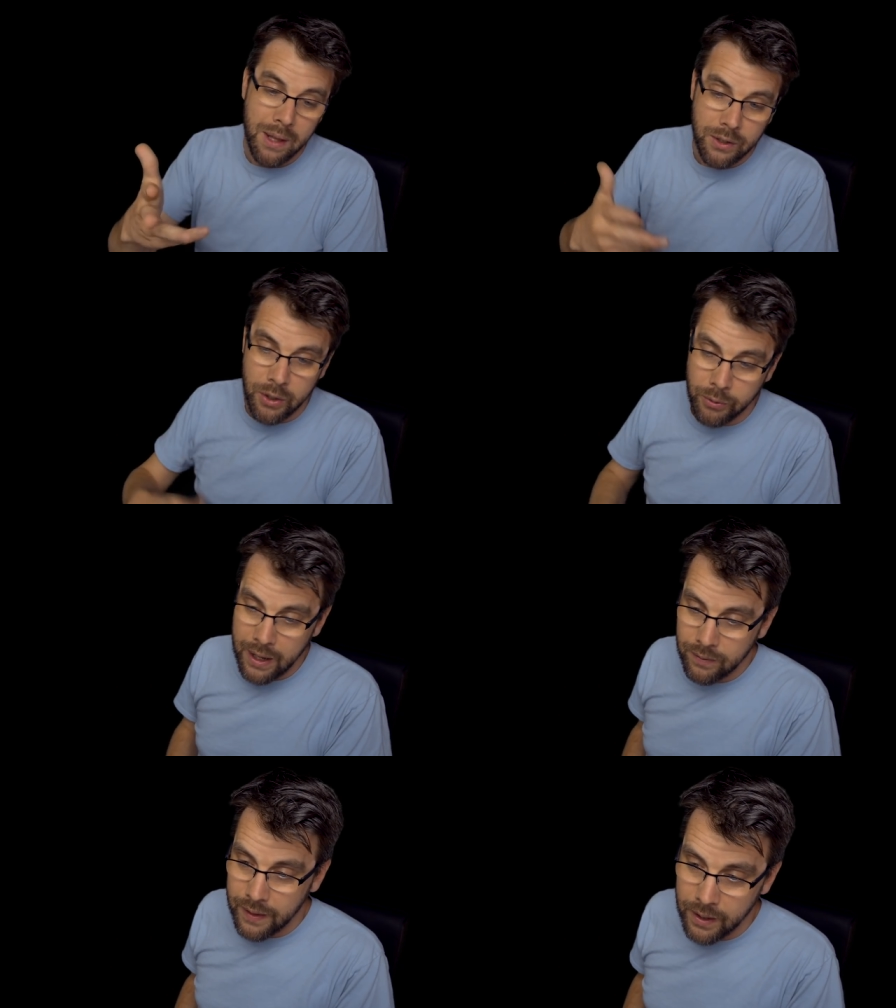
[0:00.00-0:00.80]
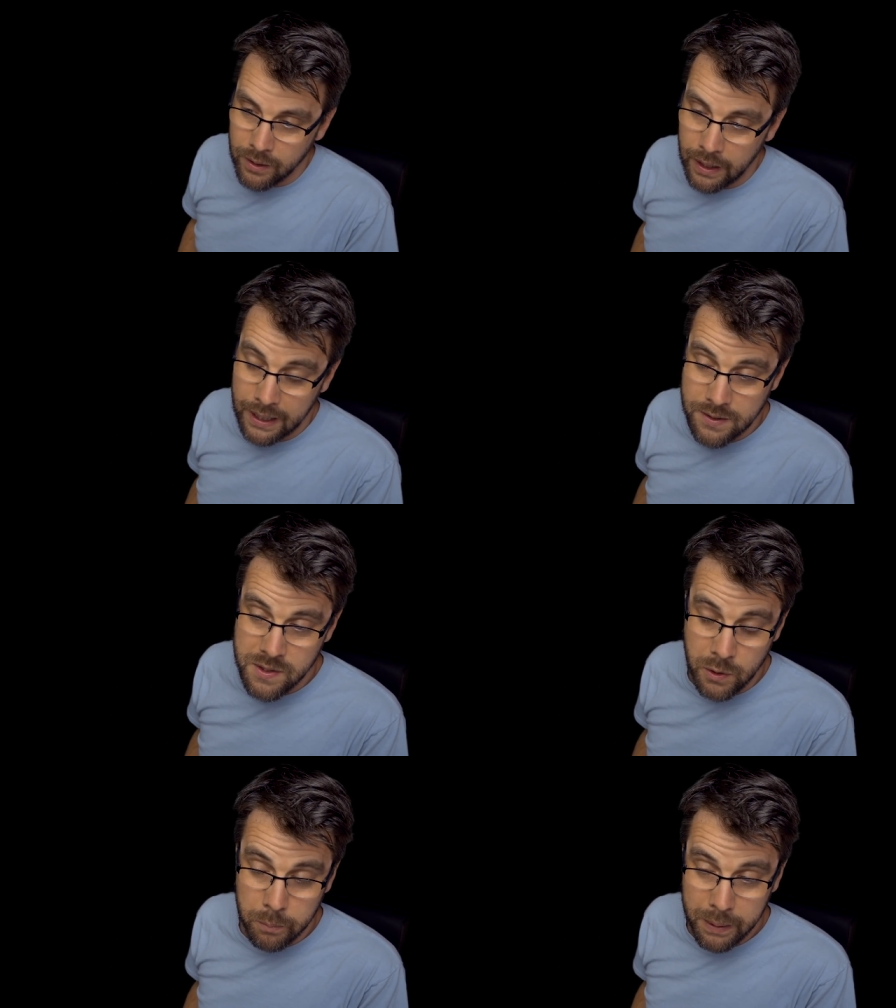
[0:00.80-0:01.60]
donate their, I guess,
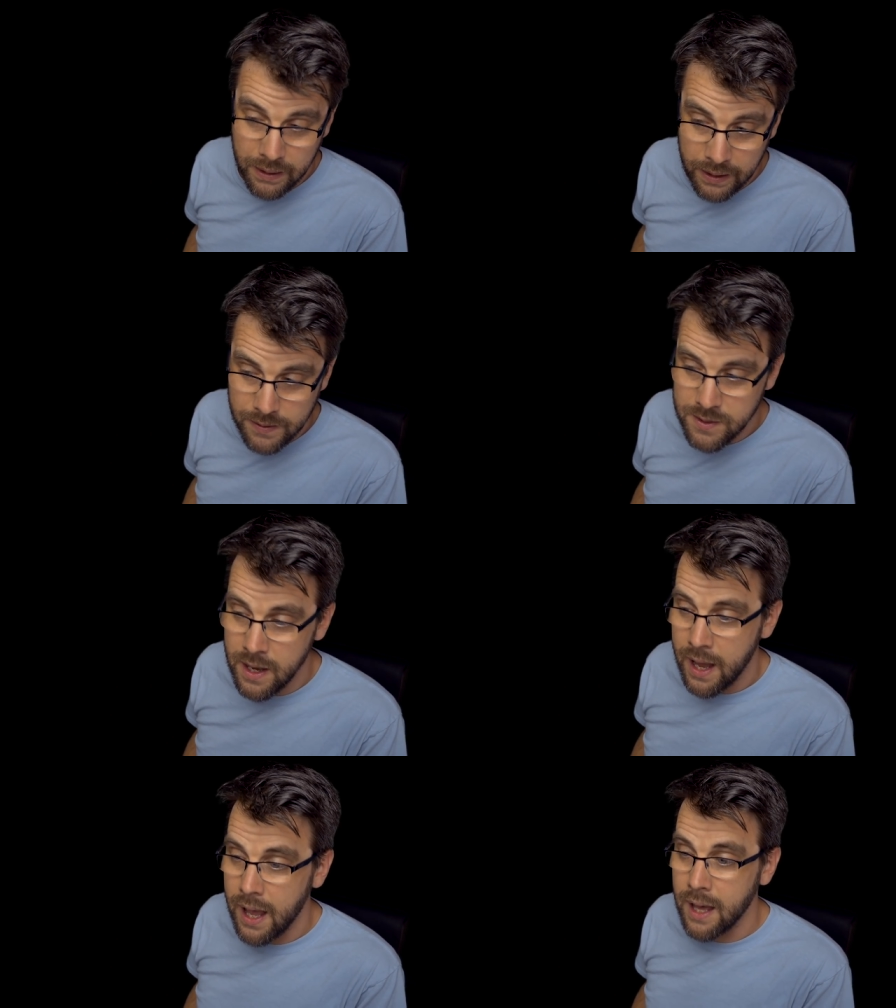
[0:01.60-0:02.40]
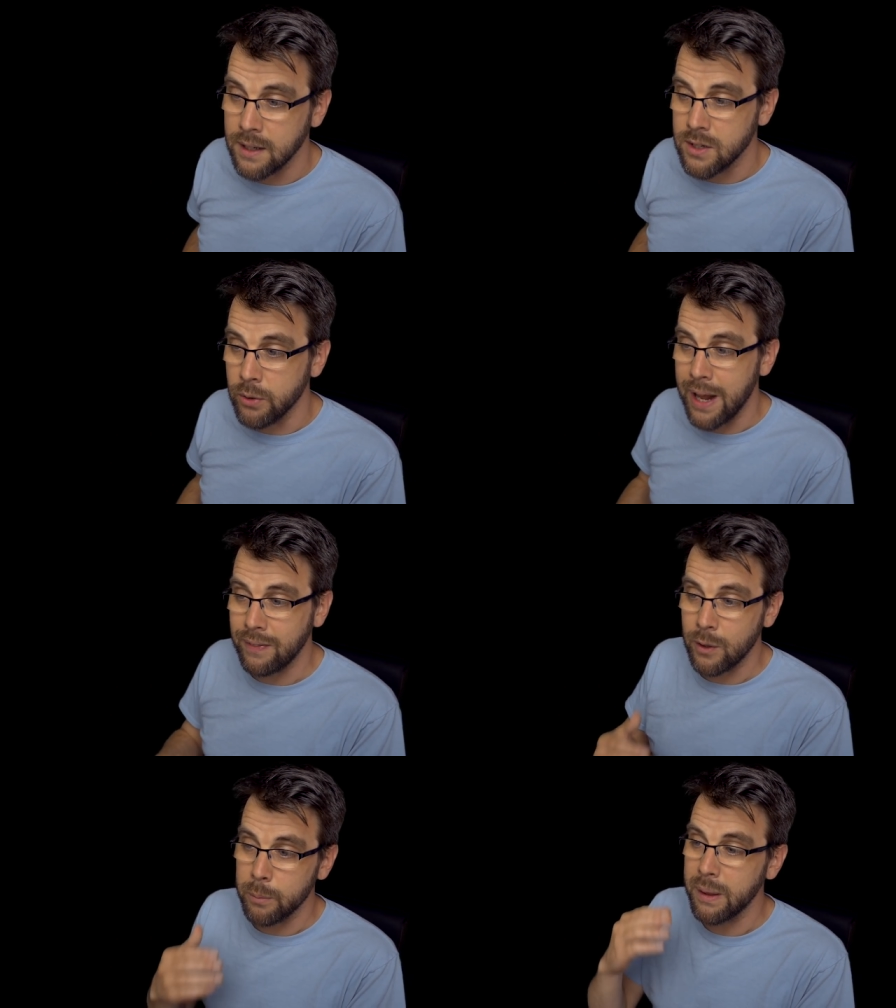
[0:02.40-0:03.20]
their obedience, and
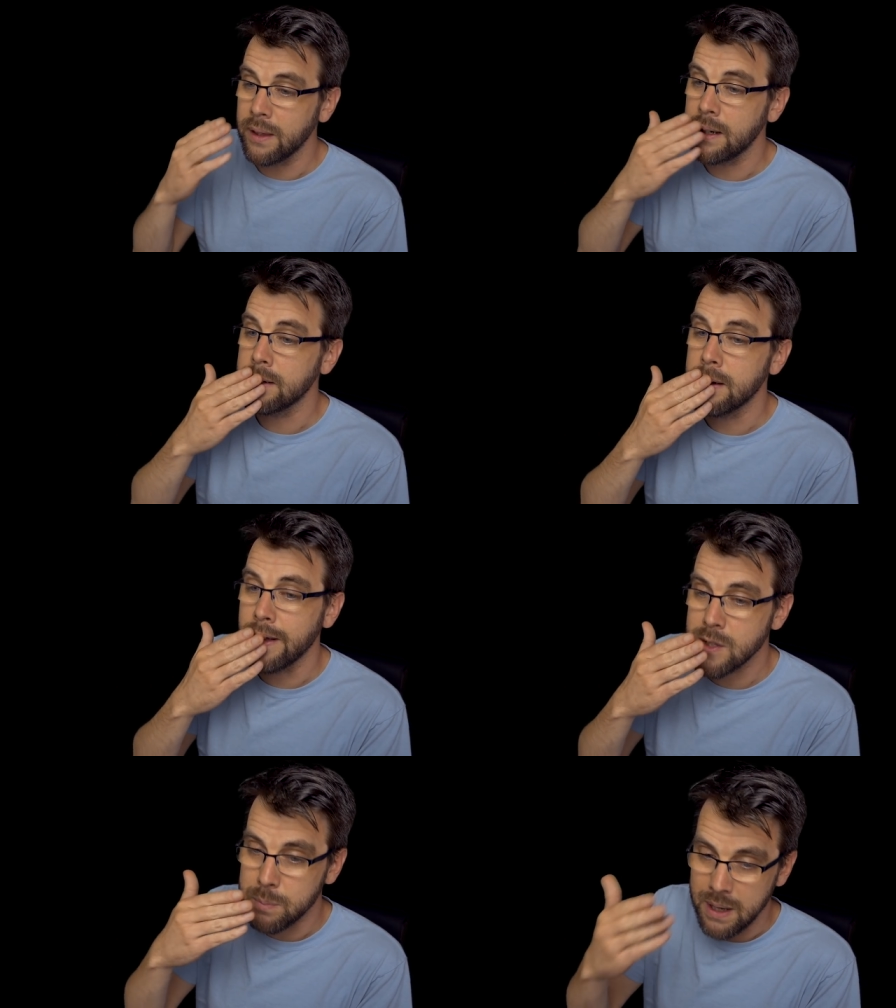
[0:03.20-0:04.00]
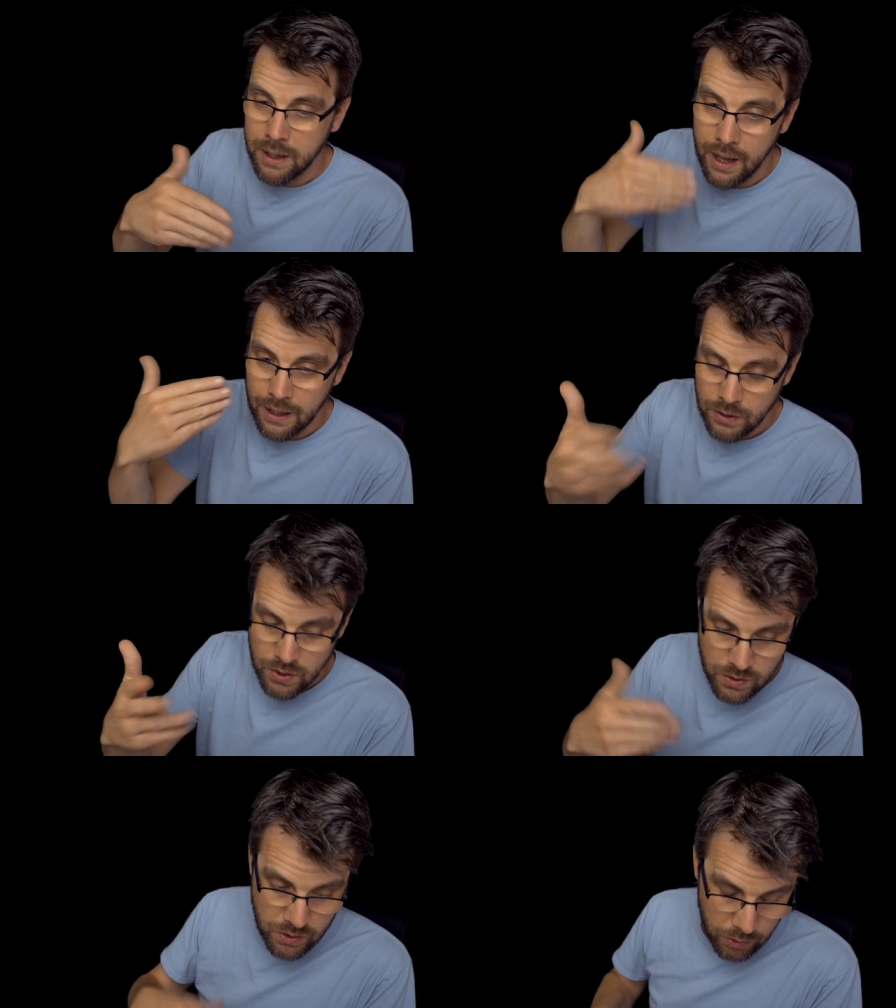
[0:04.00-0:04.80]
donate their ability to not speak and
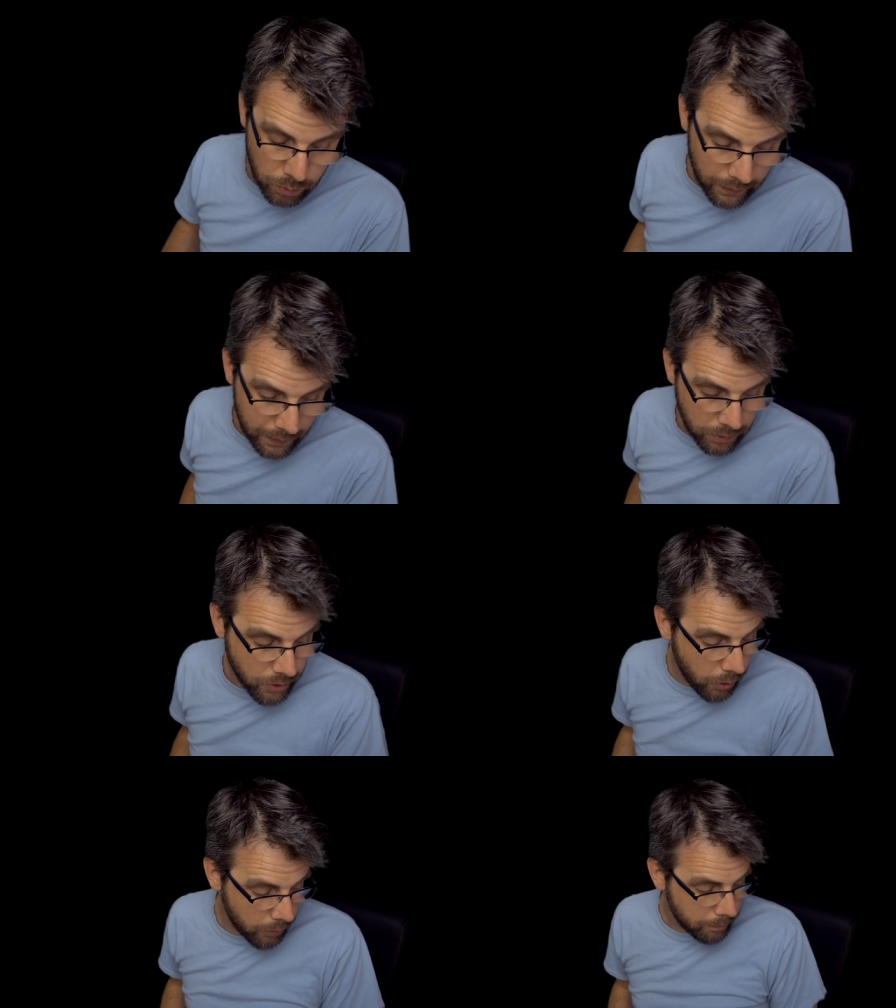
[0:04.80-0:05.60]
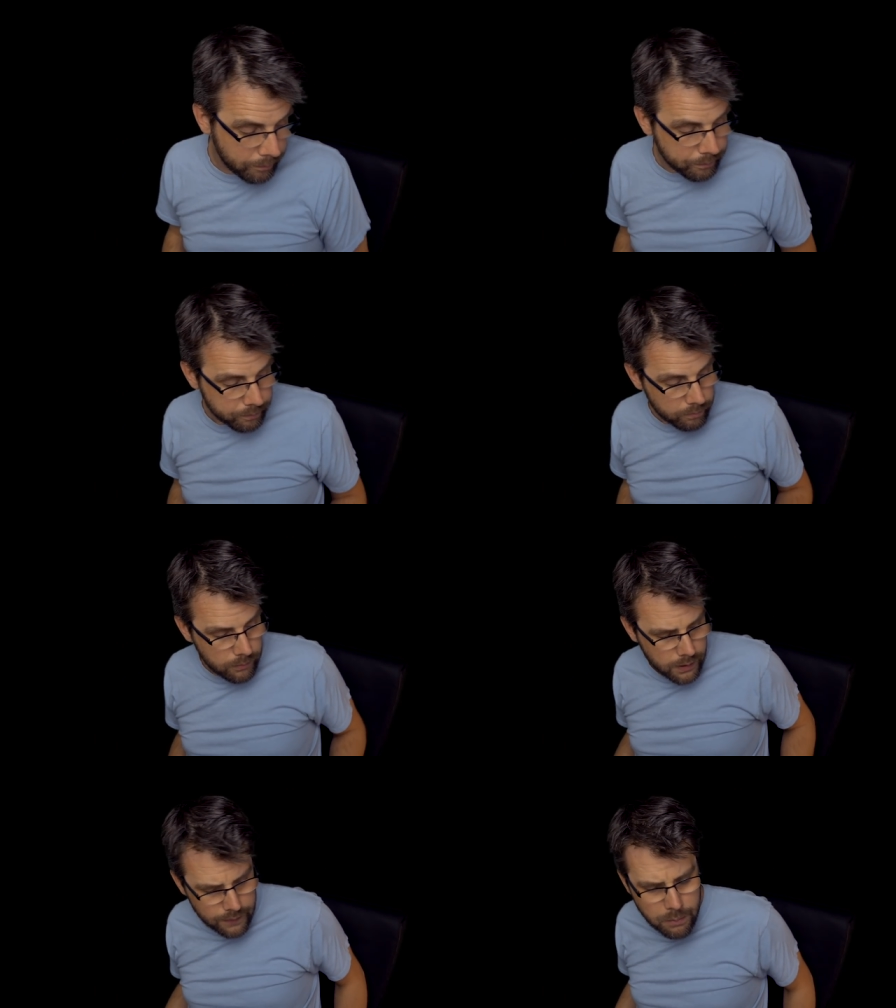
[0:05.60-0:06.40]
just do what they were told.
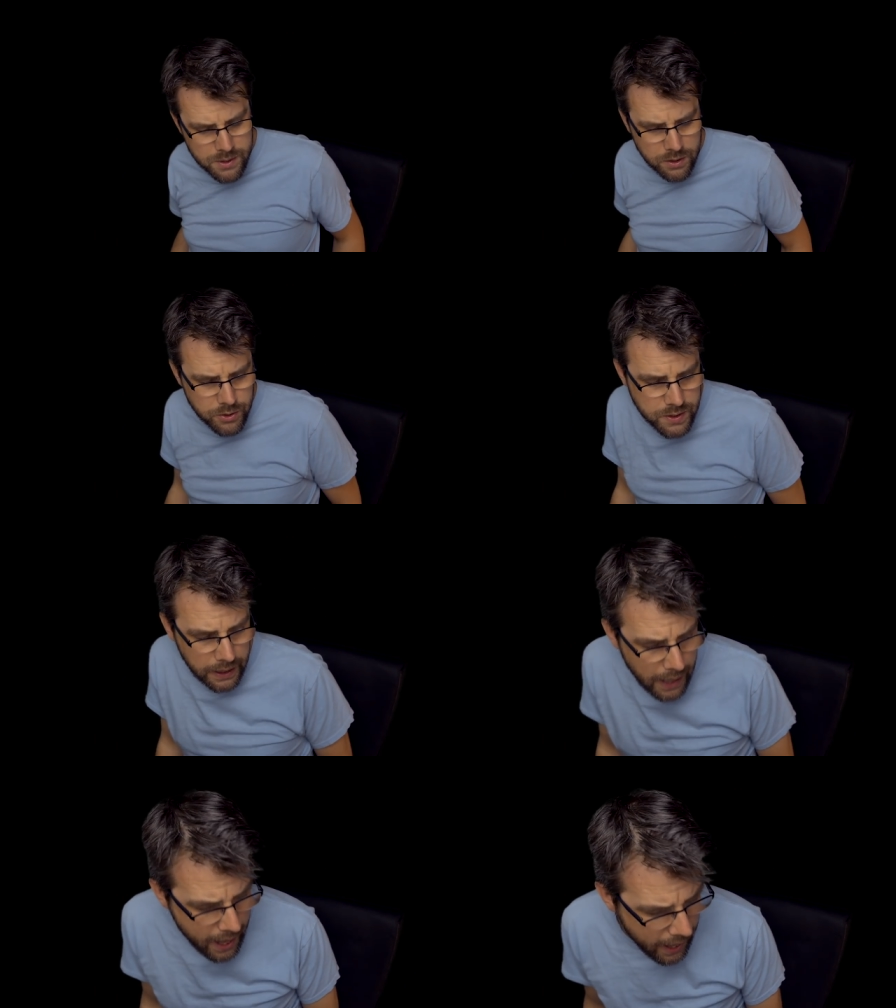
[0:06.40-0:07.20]
That was interesting.